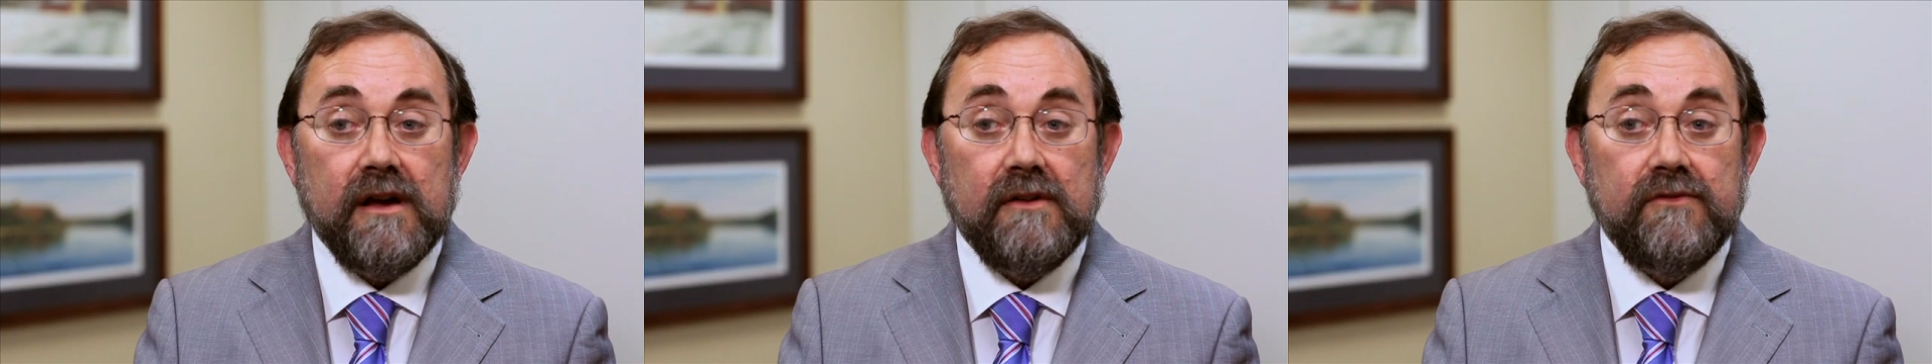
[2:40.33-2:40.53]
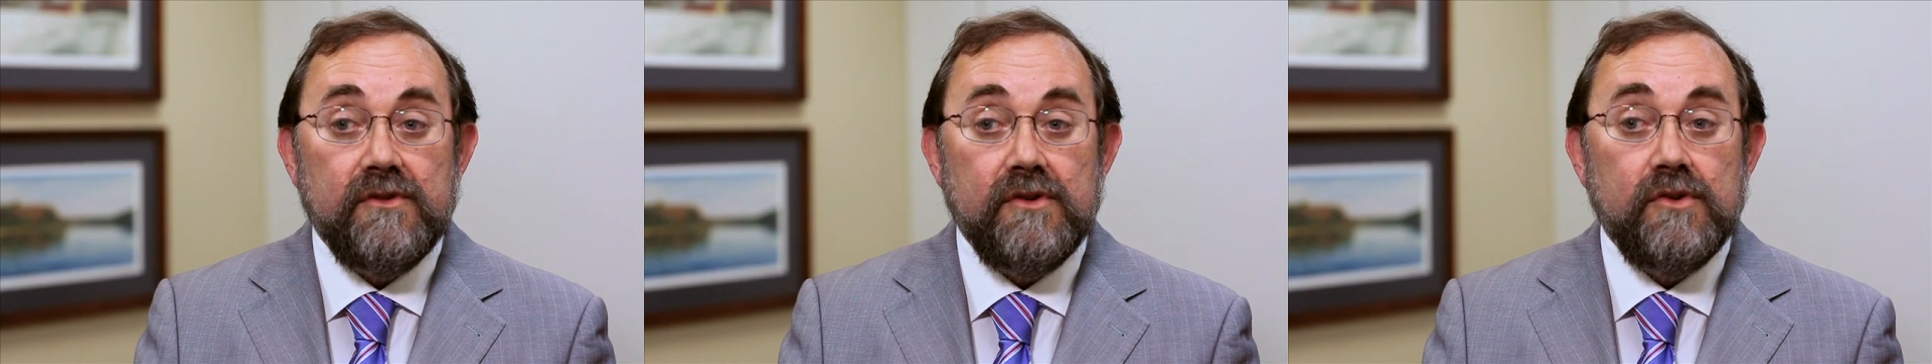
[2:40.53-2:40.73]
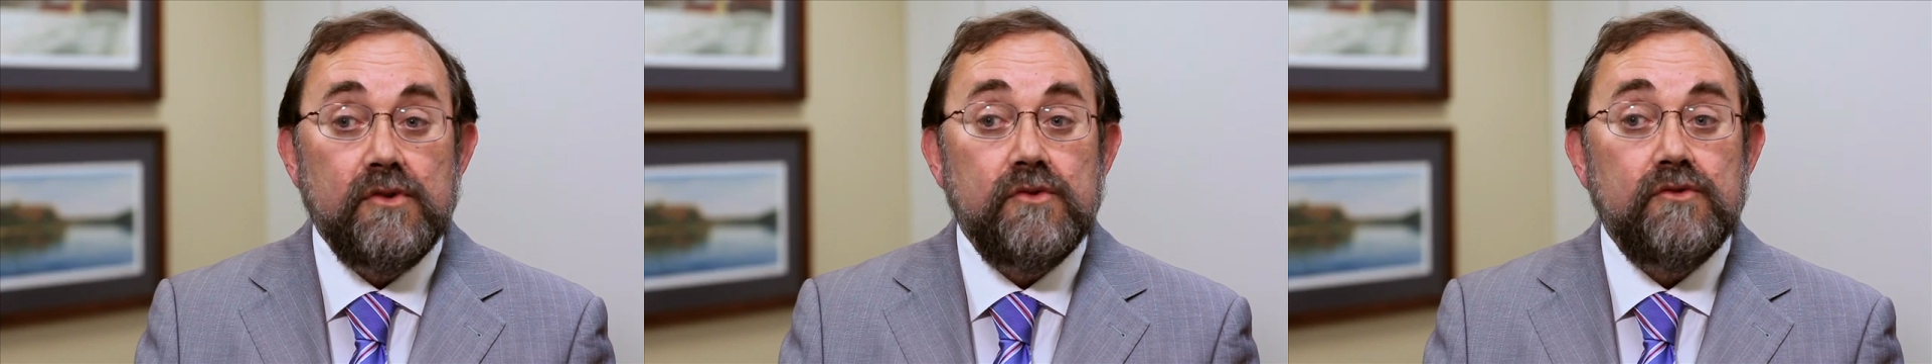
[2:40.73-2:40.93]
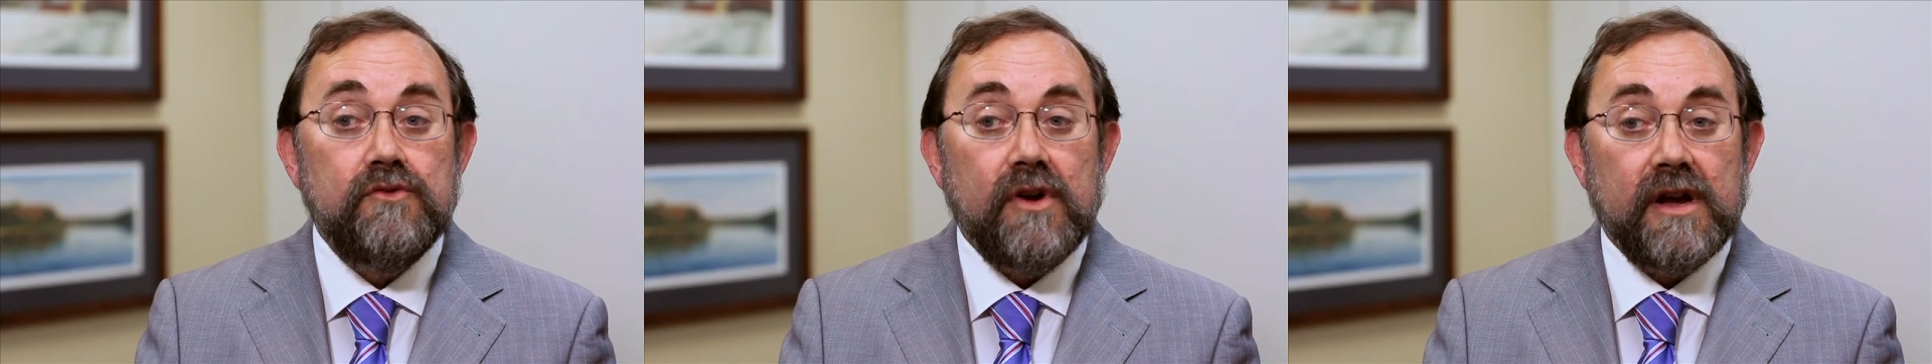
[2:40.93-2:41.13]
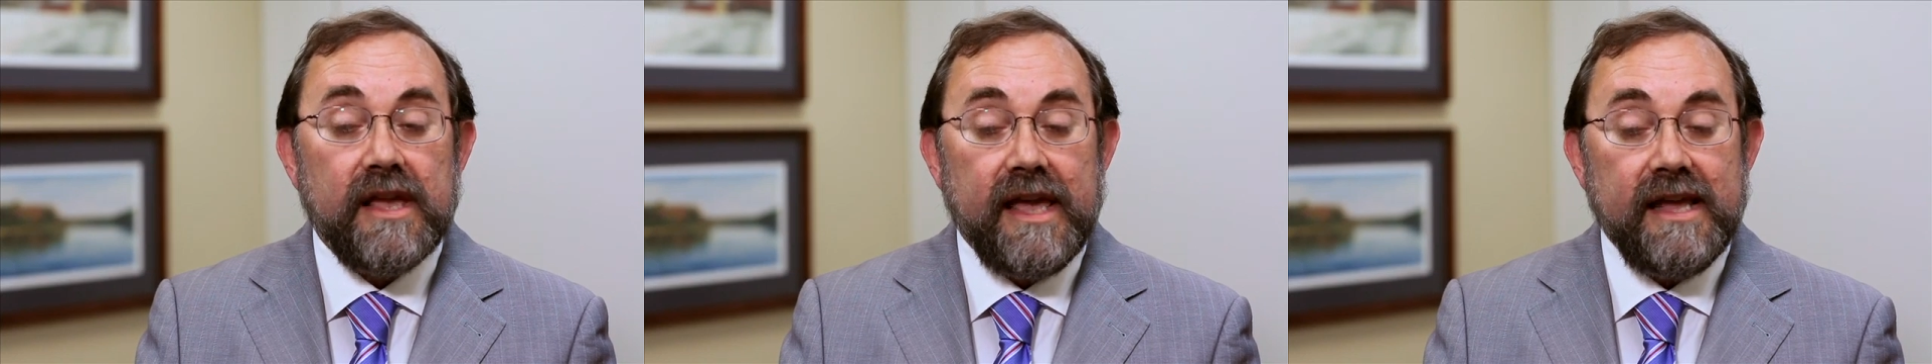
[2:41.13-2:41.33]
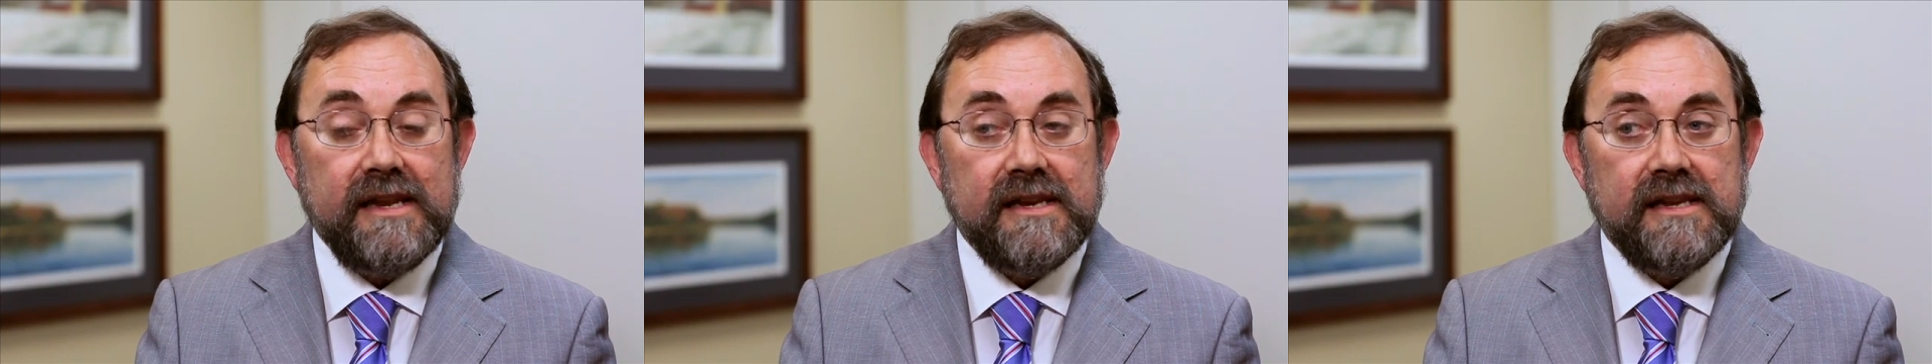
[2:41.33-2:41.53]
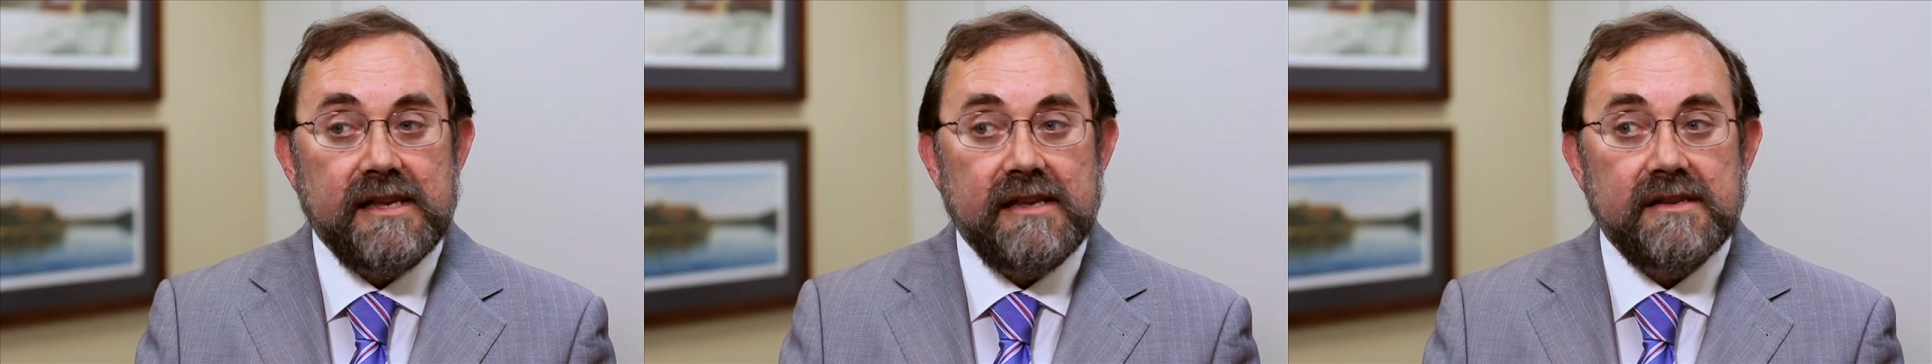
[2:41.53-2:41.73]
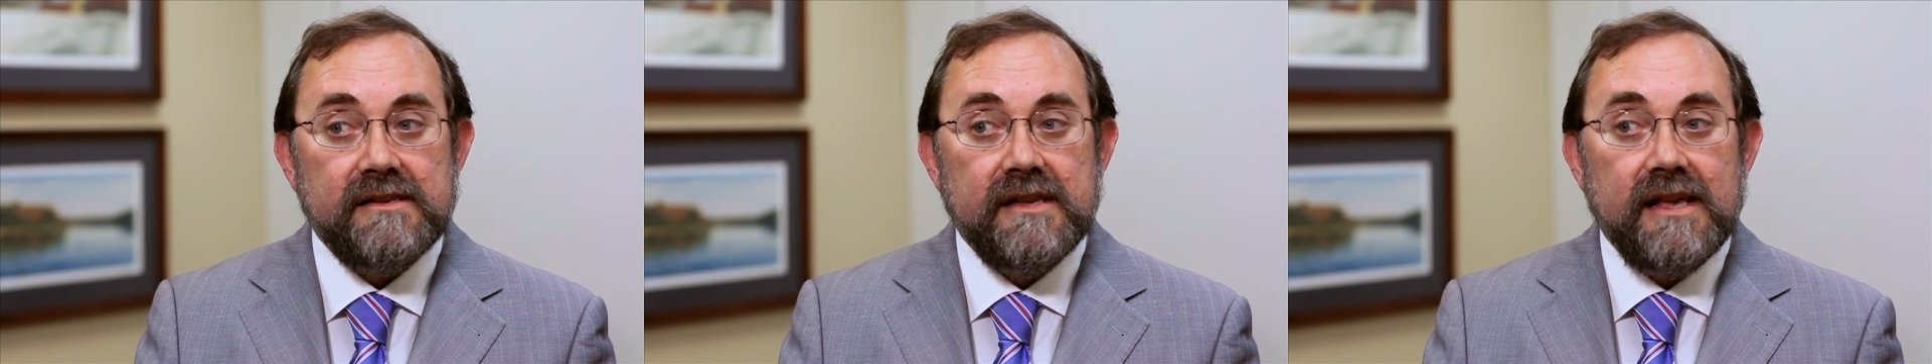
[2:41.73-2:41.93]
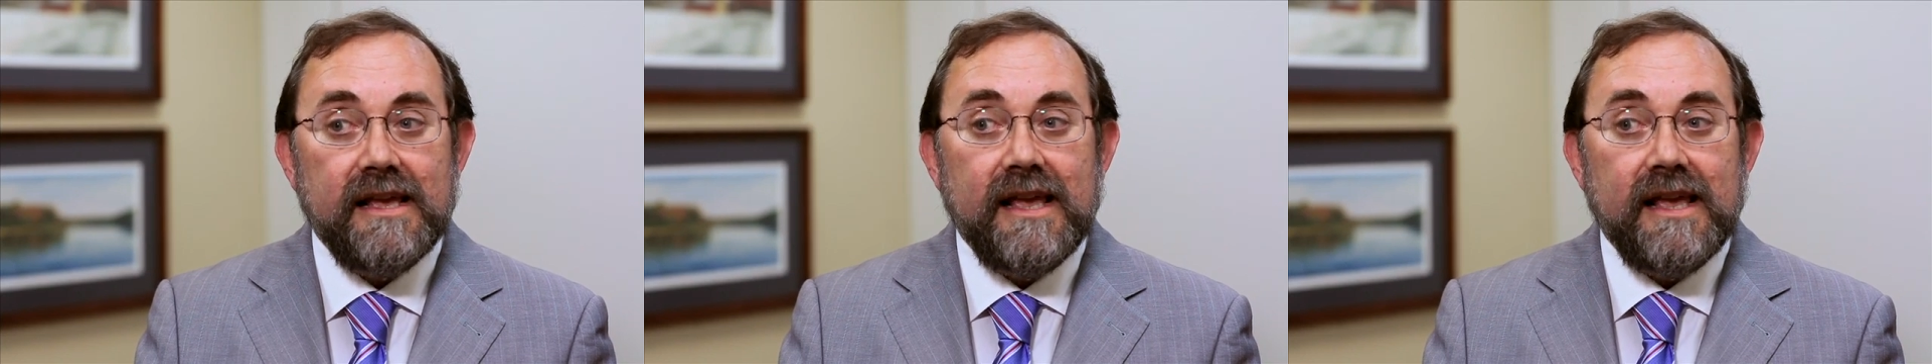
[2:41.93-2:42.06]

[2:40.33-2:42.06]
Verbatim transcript: of new drug entities